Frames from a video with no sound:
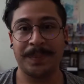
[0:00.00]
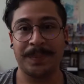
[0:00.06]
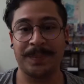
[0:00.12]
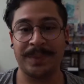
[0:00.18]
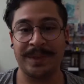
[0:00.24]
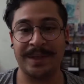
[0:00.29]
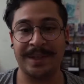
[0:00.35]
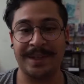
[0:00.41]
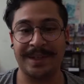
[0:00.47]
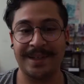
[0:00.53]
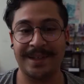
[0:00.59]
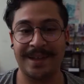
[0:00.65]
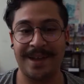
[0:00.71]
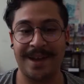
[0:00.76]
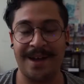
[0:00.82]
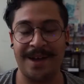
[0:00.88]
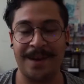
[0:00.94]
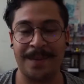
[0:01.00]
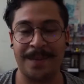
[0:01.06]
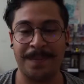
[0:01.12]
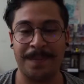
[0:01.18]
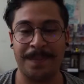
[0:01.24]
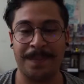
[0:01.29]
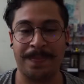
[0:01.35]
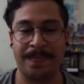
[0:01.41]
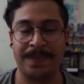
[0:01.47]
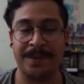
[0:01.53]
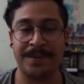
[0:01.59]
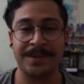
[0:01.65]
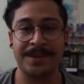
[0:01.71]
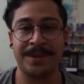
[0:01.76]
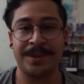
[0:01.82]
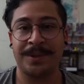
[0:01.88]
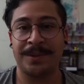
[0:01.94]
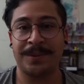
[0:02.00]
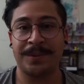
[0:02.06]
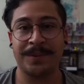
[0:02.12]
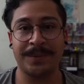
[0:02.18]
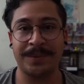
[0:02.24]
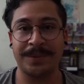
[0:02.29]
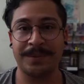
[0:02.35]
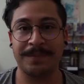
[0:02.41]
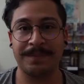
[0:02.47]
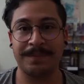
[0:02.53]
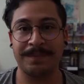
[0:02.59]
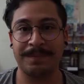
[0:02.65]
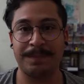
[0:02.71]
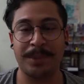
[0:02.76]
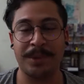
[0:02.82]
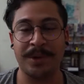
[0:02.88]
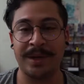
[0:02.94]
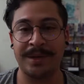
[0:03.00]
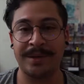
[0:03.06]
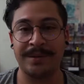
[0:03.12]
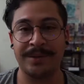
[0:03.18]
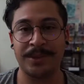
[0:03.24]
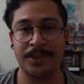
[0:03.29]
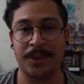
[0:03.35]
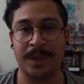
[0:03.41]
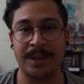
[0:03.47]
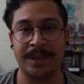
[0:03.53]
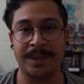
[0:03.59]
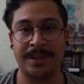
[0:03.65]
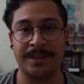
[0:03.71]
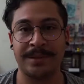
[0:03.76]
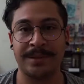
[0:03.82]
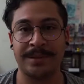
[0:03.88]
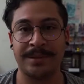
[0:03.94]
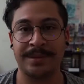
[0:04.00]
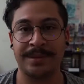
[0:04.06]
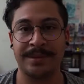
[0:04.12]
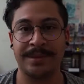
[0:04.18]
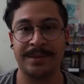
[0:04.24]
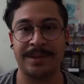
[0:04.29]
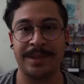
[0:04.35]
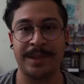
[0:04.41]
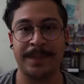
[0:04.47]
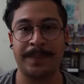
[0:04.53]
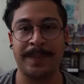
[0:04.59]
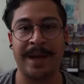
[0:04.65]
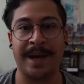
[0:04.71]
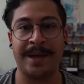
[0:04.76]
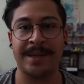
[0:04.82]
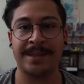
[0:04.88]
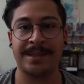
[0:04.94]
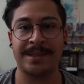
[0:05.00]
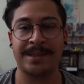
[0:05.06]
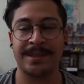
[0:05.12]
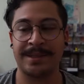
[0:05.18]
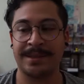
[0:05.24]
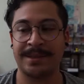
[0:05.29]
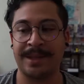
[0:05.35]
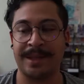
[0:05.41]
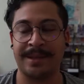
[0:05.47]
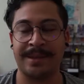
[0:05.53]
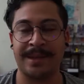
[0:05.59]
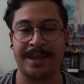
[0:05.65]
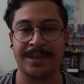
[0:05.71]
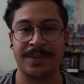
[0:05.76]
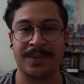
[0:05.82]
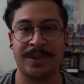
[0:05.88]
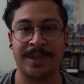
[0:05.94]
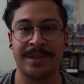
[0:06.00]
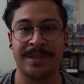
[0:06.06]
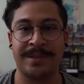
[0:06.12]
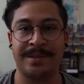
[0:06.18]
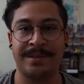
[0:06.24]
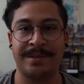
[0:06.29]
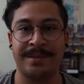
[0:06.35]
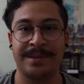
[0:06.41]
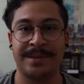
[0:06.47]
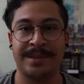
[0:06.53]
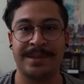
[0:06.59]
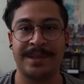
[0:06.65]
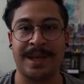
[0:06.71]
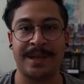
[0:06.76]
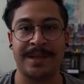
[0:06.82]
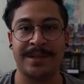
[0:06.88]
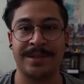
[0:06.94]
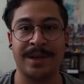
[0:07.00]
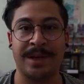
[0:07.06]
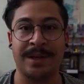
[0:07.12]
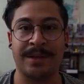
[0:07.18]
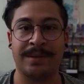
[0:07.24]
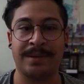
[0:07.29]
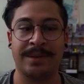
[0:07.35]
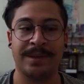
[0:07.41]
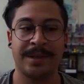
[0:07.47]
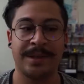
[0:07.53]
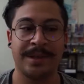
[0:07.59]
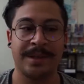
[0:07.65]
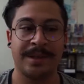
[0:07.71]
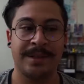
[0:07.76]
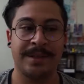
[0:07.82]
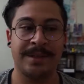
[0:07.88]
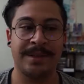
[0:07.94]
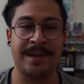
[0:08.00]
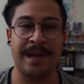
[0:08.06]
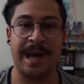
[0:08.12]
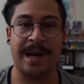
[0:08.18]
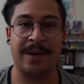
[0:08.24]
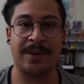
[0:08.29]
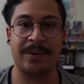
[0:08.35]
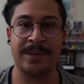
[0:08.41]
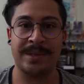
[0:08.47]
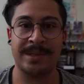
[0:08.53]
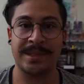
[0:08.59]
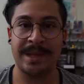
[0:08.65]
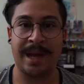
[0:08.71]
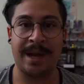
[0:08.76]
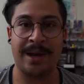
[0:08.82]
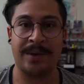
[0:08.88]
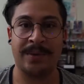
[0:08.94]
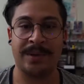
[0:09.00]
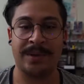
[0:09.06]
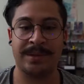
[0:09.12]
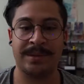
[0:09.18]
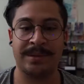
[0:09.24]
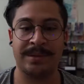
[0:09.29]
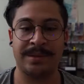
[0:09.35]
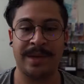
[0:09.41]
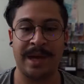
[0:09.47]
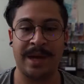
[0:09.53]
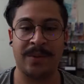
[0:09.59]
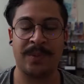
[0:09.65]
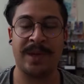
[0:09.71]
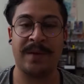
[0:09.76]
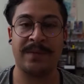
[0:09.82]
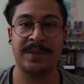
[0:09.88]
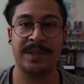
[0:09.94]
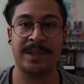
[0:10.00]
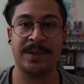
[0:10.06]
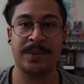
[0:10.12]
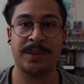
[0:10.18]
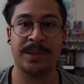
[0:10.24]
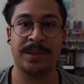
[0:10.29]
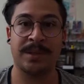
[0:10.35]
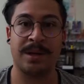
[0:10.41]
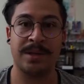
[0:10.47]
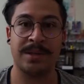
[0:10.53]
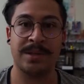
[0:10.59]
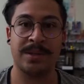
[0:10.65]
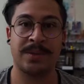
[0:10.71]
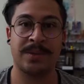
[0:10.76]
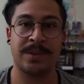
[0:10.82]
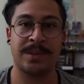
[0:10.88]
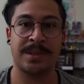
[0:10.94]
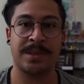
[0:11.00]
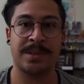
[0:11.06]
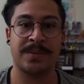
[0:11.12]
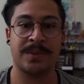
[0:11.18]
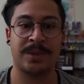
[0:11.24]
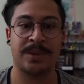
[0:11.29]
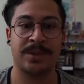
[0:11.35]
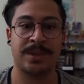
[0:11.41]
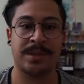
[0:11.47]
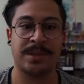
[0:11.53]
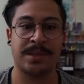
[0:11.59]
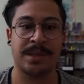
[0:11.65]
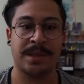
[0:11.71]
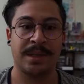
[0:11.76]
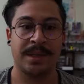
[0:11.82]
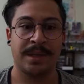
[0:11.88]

But there's no point dwelling in the past. Like, that's already said and done. Now is now, and now we have to deal with the consequences, which is